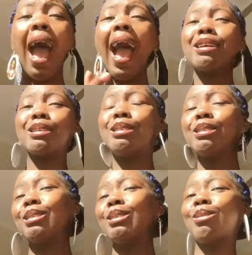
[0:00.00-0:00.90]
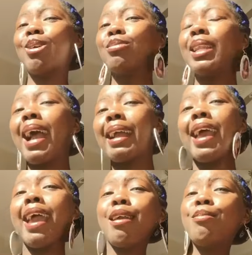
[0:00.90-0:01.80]
I could just, you know, be like,
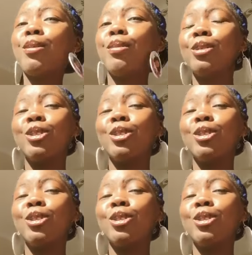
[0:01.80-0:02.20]
hey, boo-boo,